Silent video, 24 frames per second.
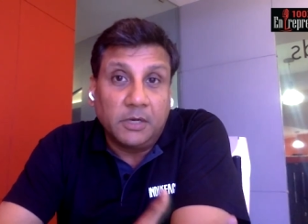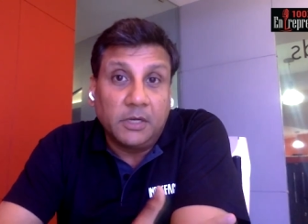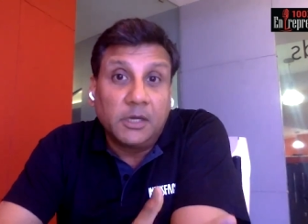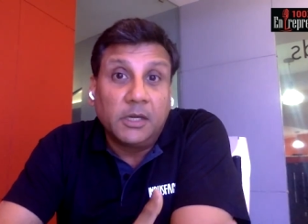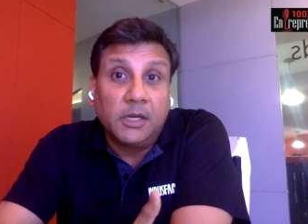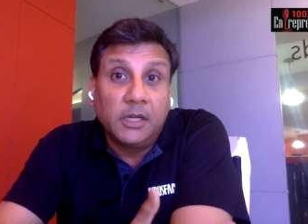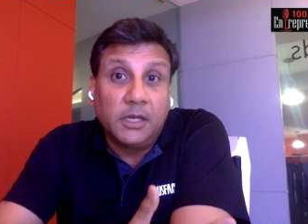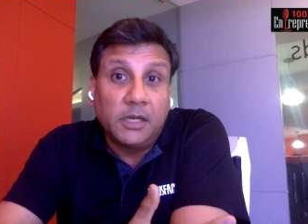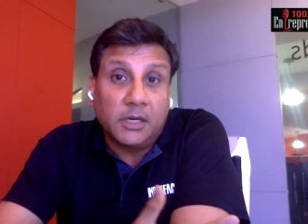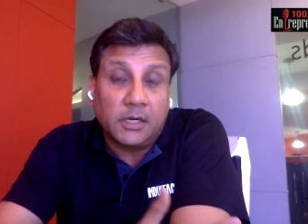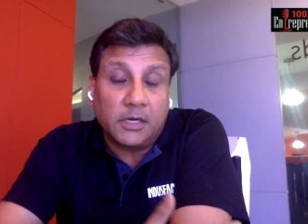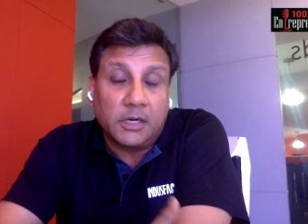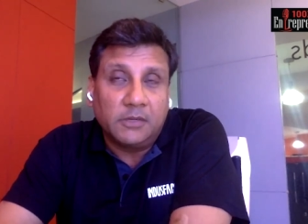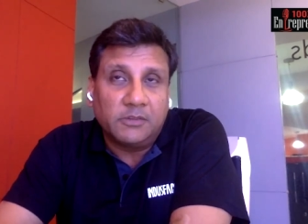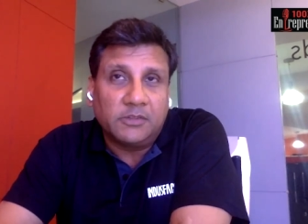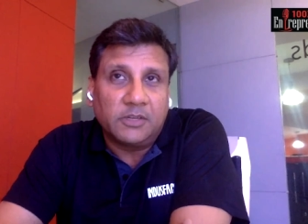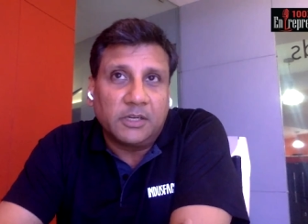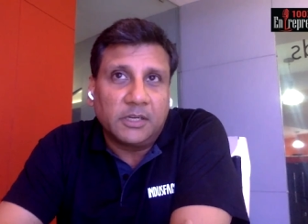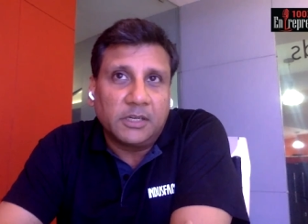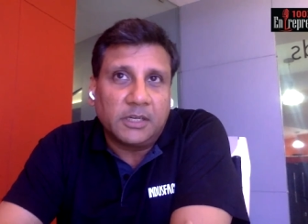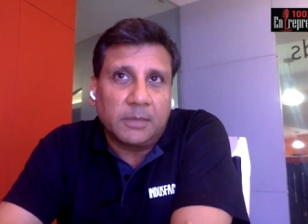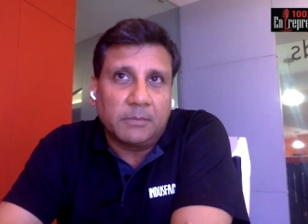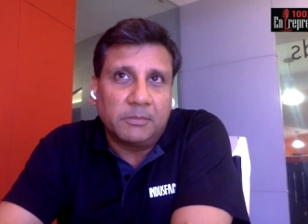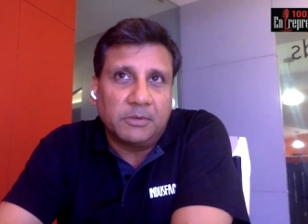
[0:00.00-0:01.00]

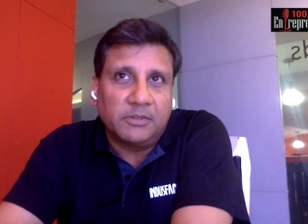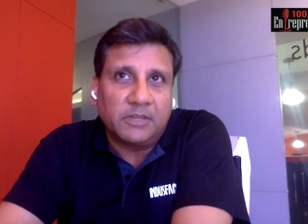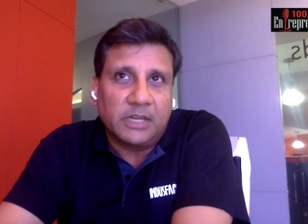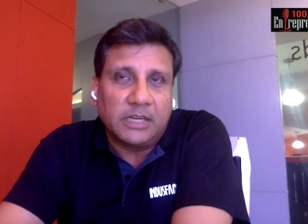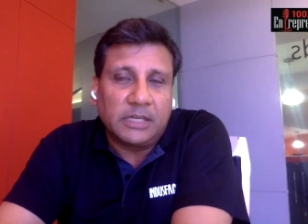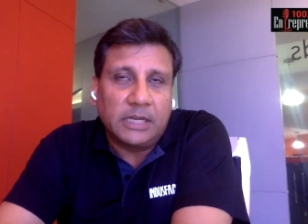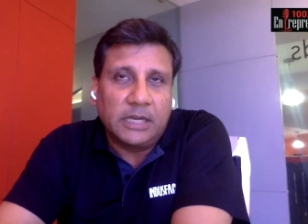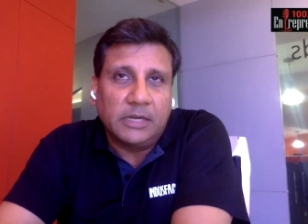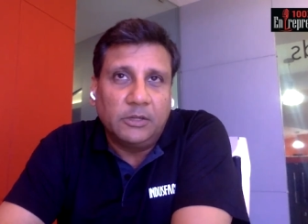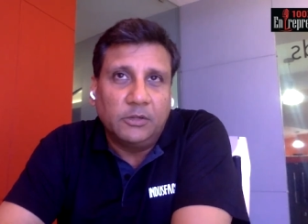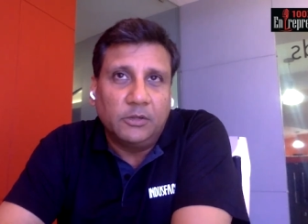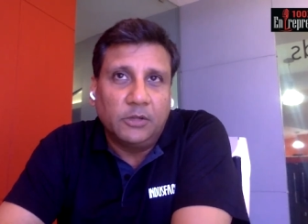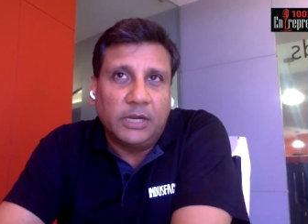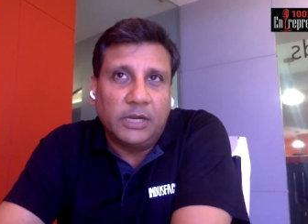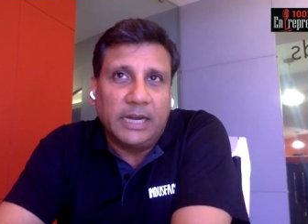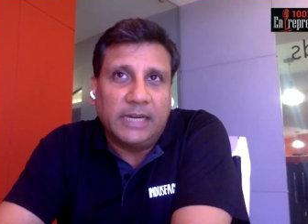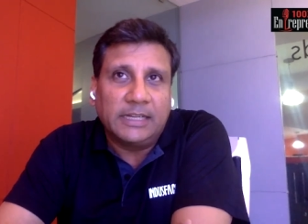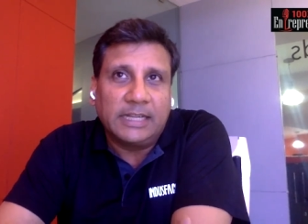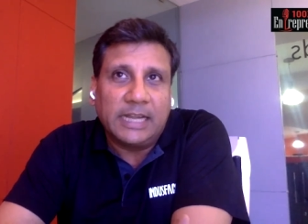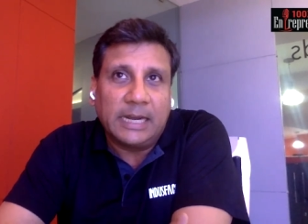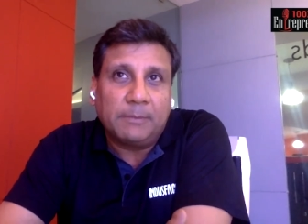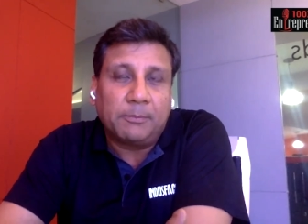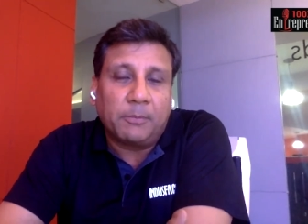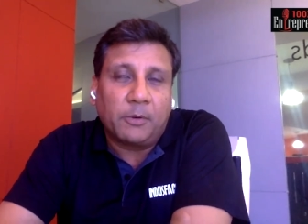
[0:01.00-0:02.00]
at
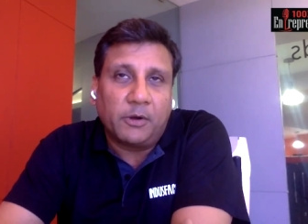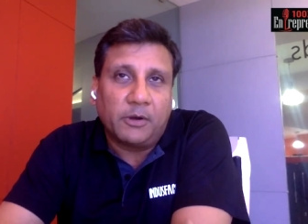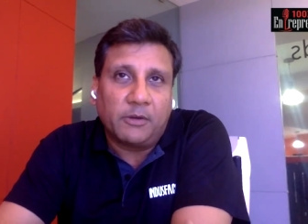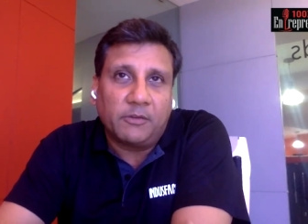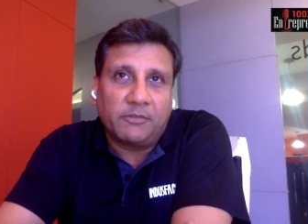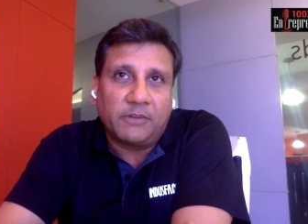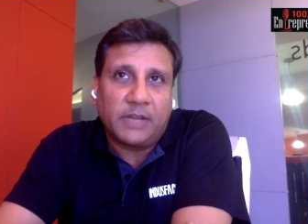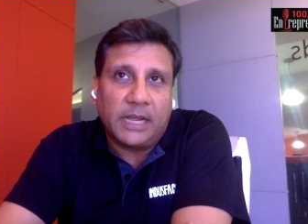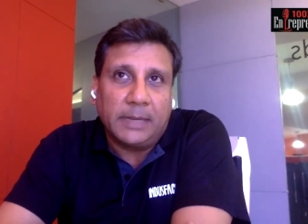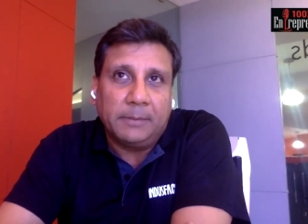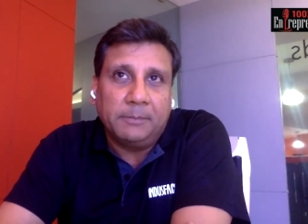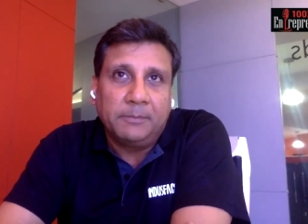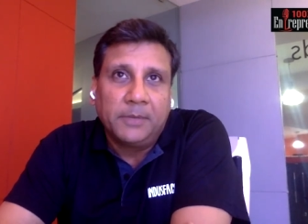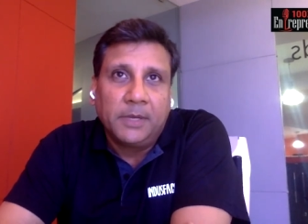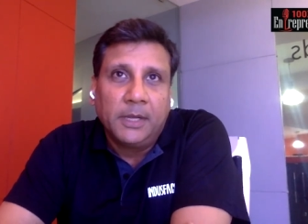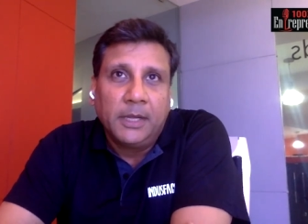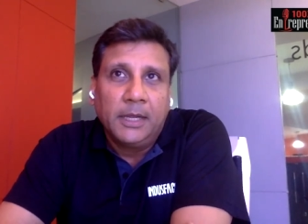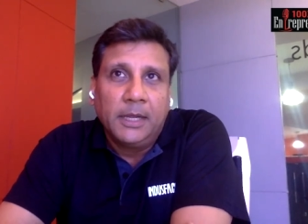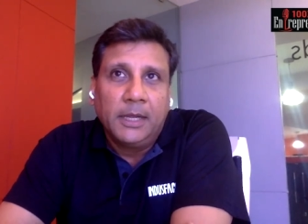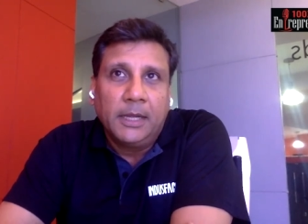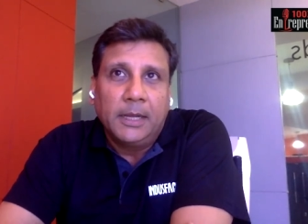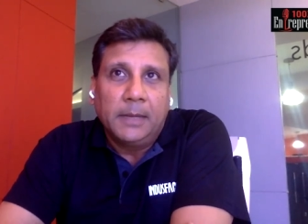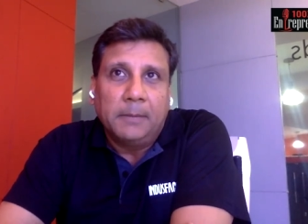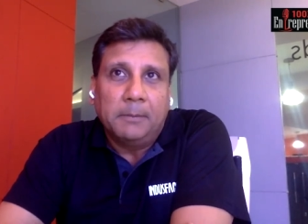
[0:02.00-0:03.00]
that point of time.
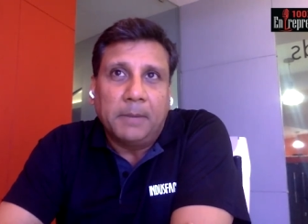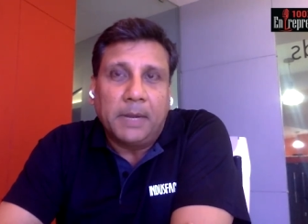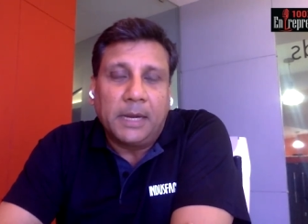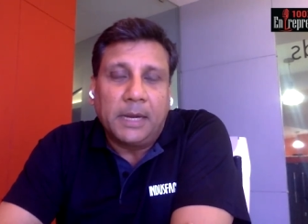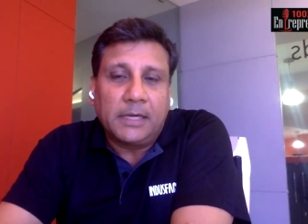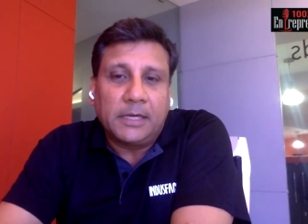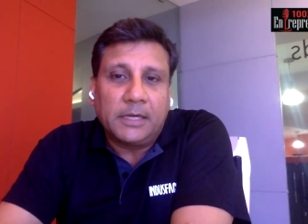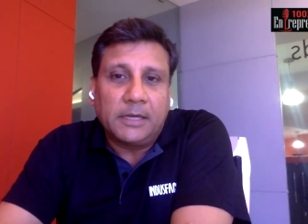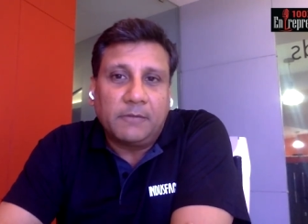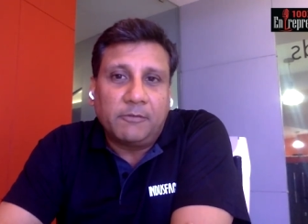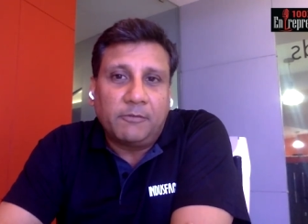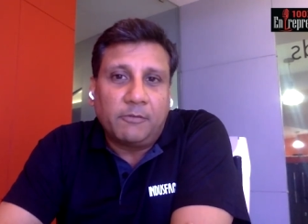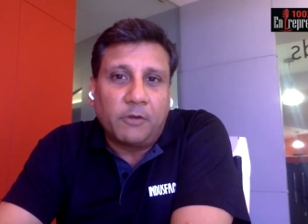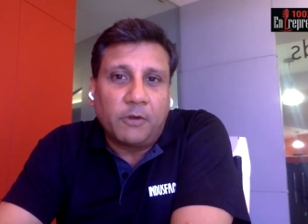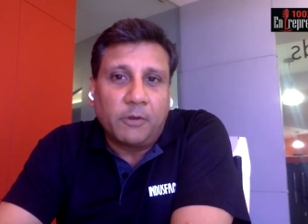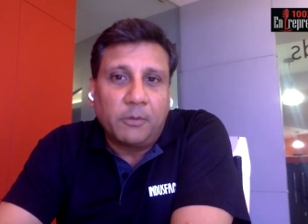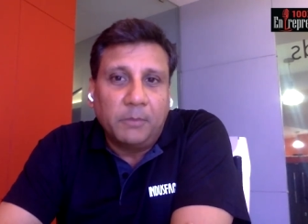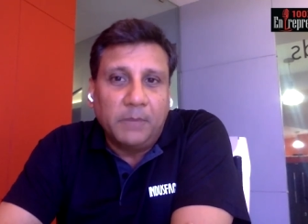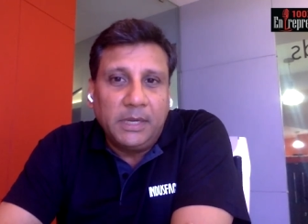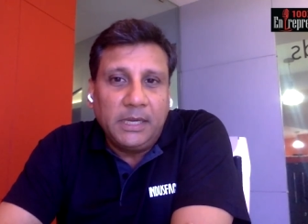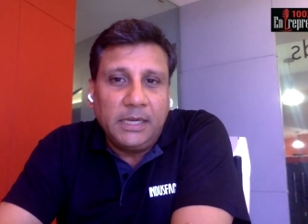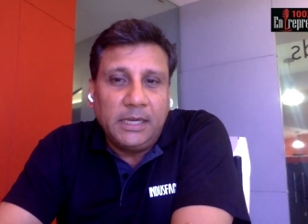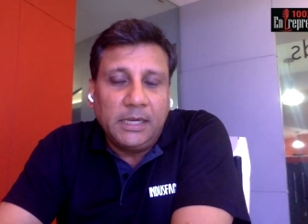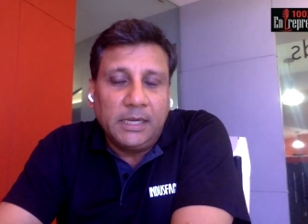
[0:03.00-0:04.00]
But
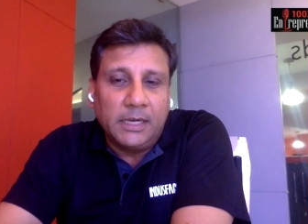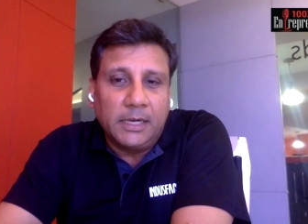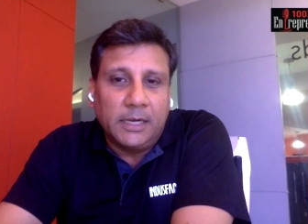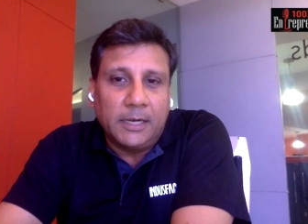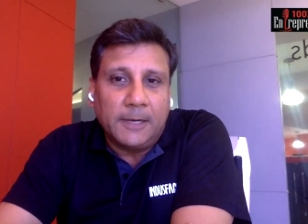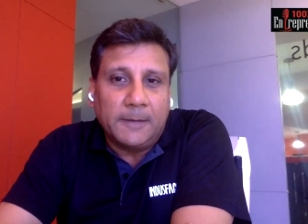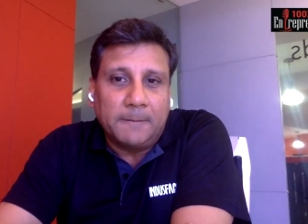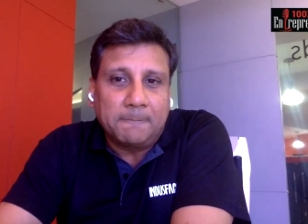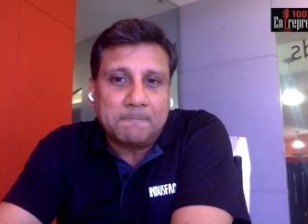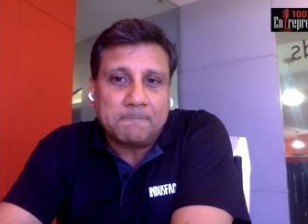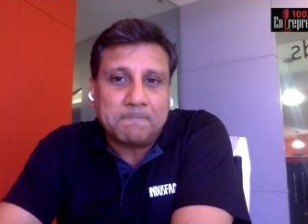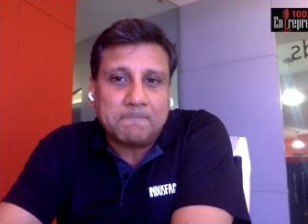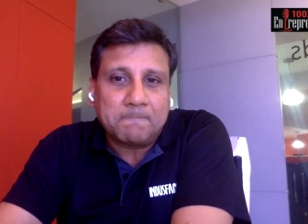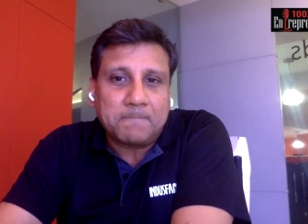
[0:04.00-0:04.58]
for me,